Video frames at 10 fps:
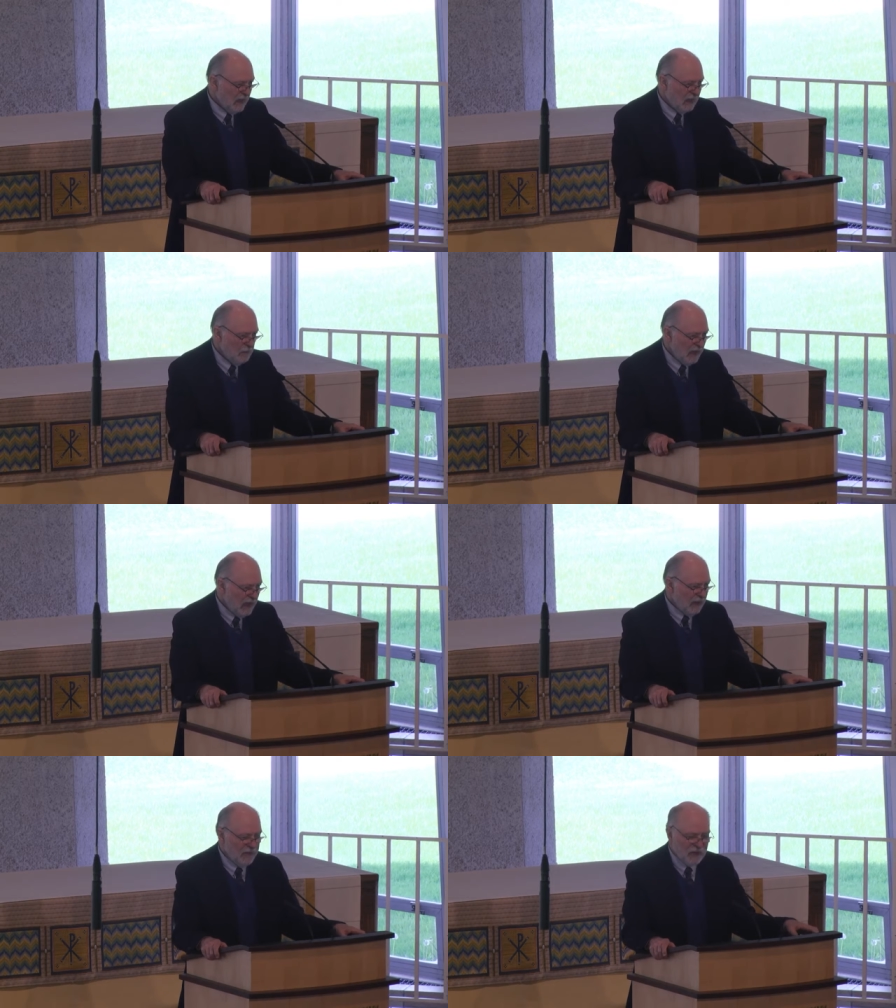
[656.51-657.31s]
and
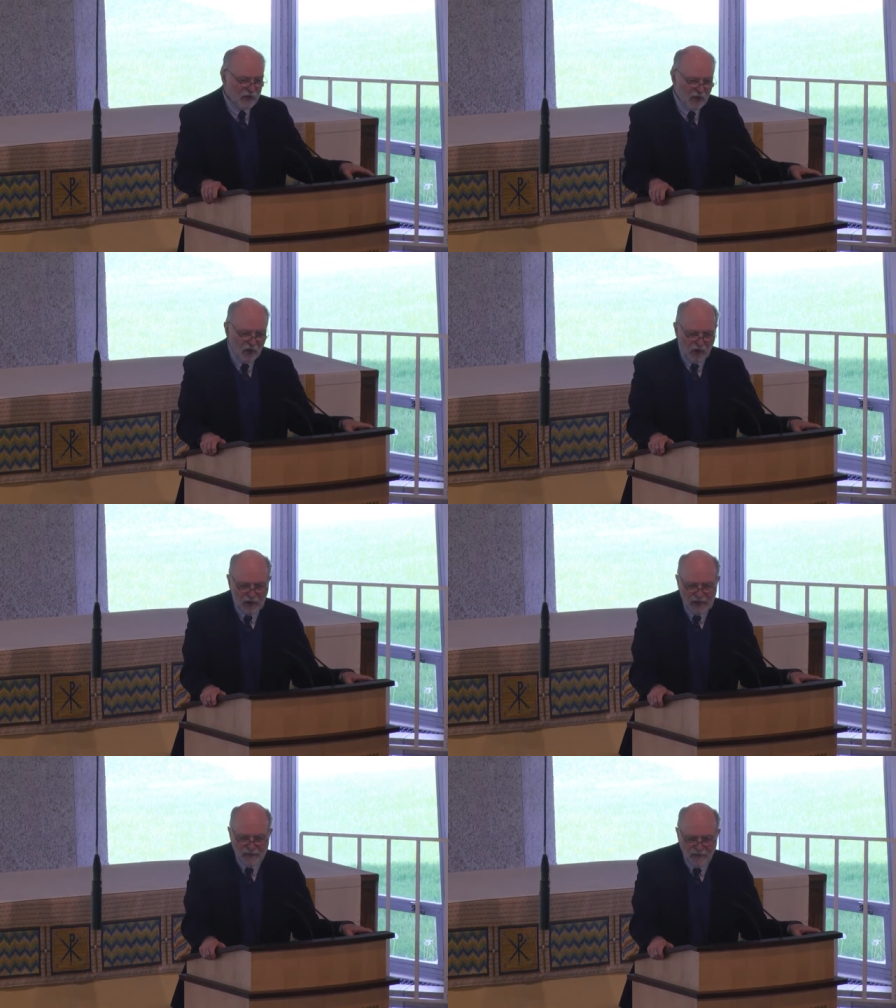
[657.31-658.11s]
many of us are
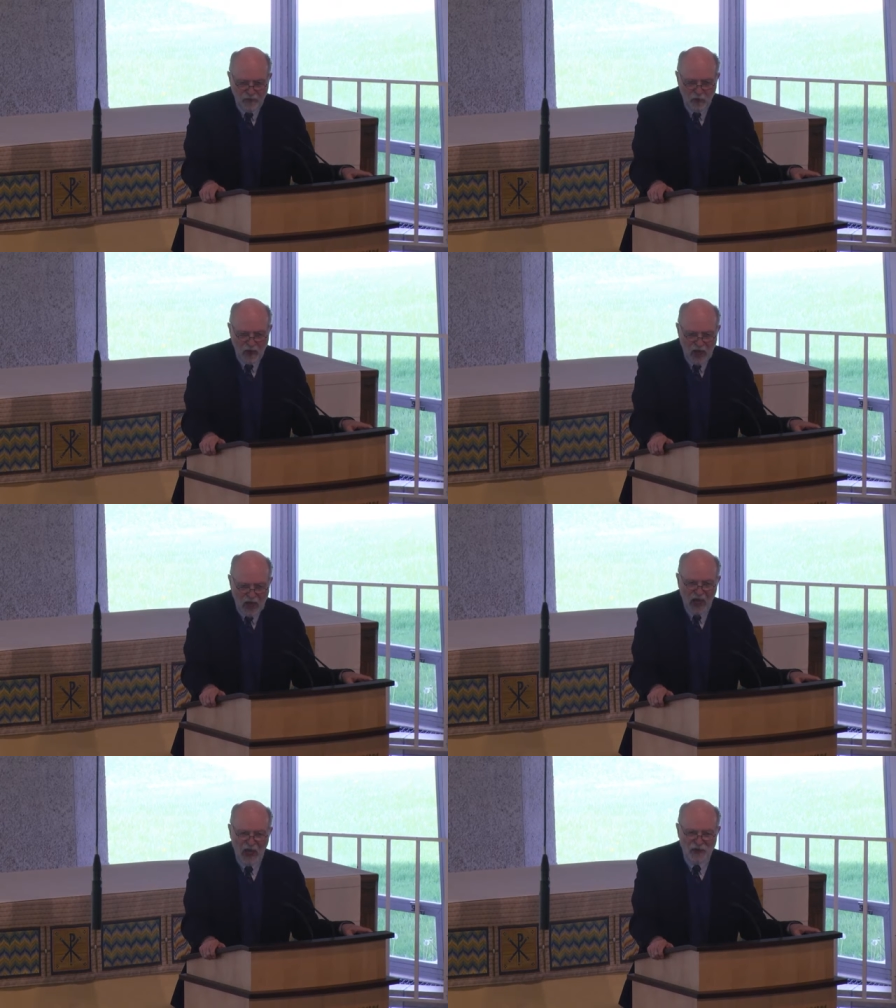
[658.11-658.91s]
calling for
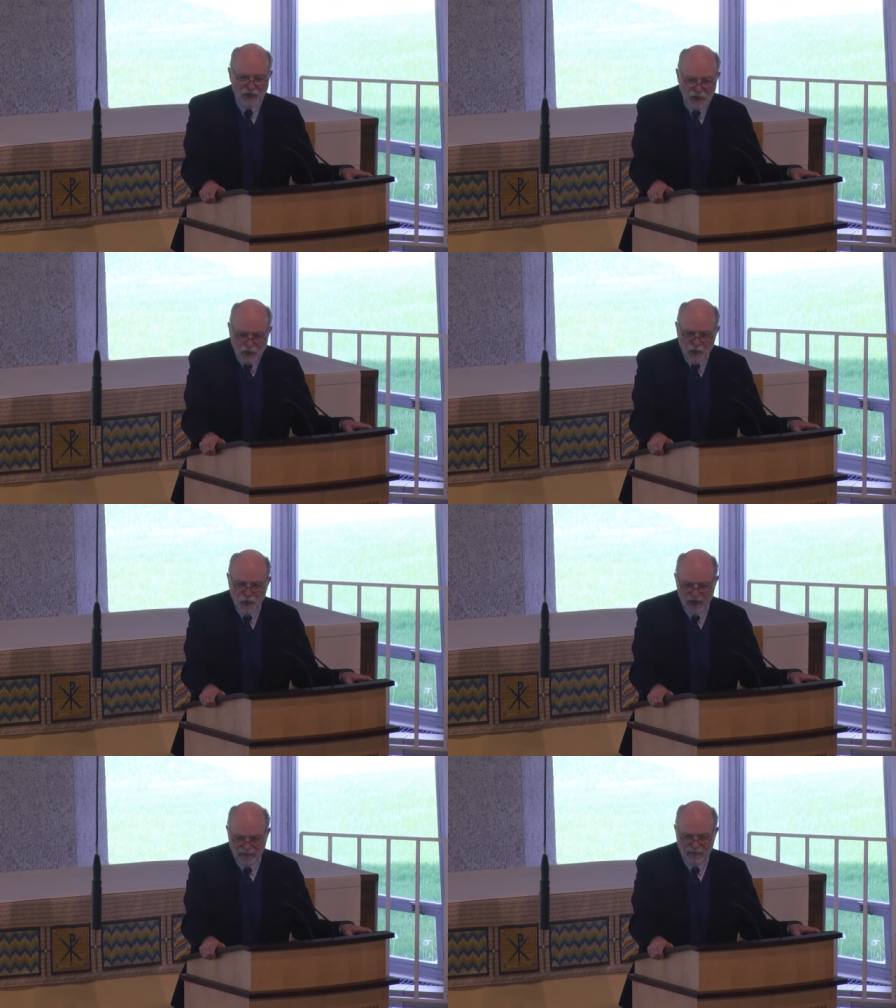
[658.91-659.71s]
a
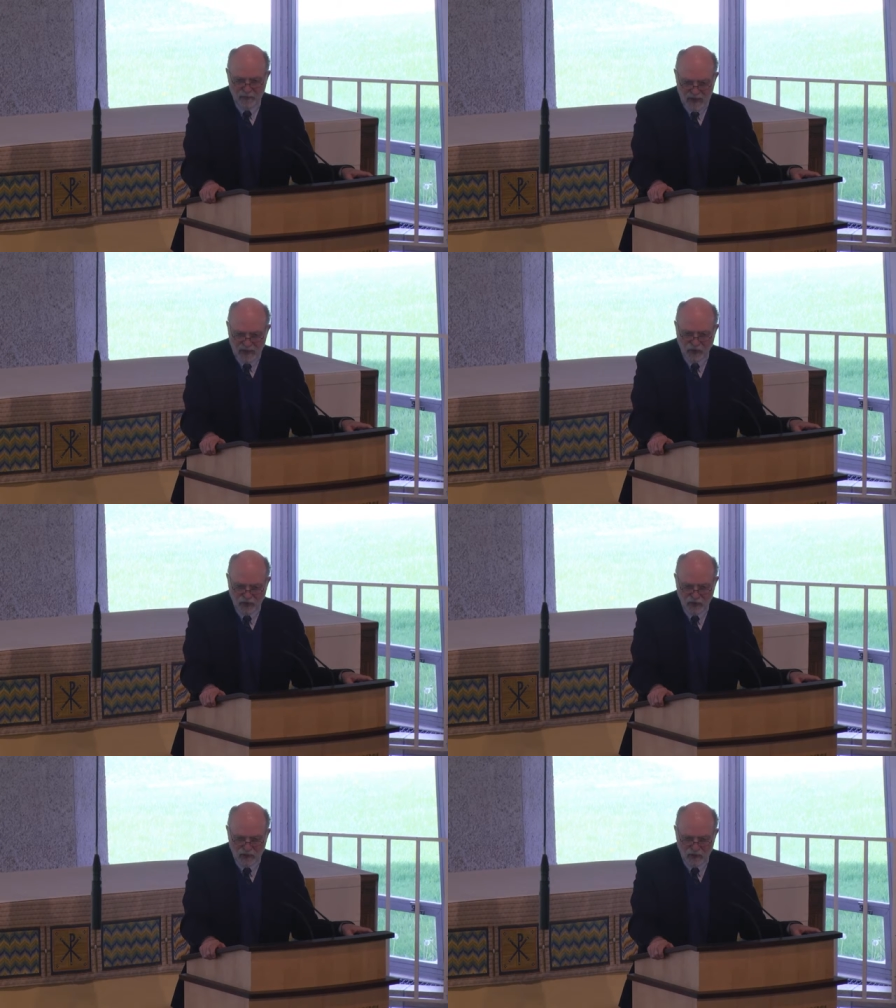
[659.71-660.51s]
new reformation,